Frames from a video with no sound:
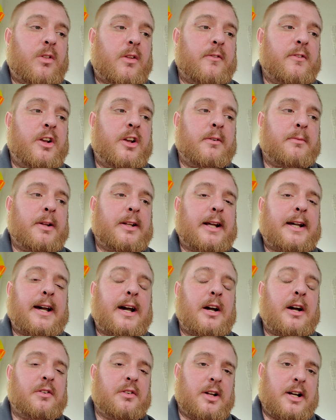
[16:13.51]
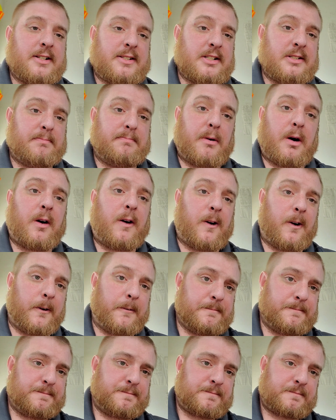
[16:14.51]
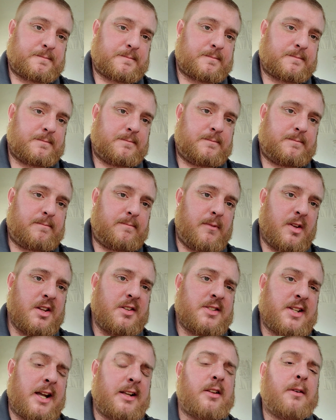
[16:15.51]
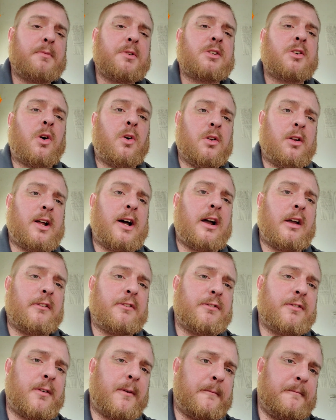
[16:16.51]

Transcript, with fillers: video about the guy who lost his bar, saved up his whole life.